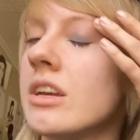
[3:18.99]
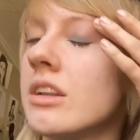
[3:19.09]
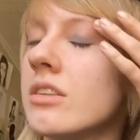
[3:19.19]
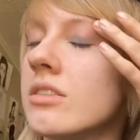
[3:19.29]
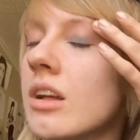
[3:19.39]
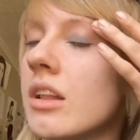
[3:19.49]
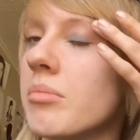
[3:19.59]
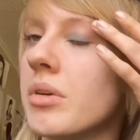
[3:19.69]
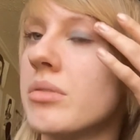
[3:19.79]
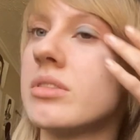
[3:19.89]
it is not the
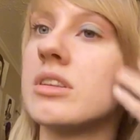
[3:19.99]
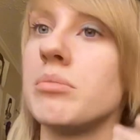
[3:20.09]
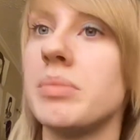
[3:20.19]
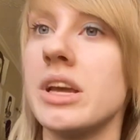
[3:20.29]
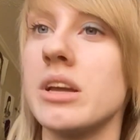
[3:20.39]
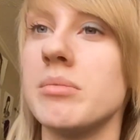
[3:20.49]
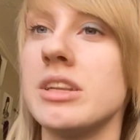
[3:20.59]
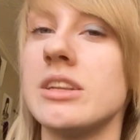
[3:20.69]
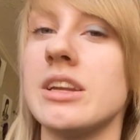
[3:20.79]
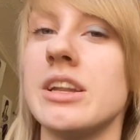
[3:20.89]
most
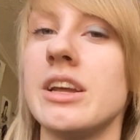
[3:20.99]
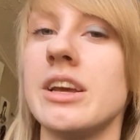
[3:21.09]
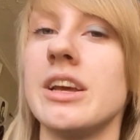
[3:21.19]
pigmented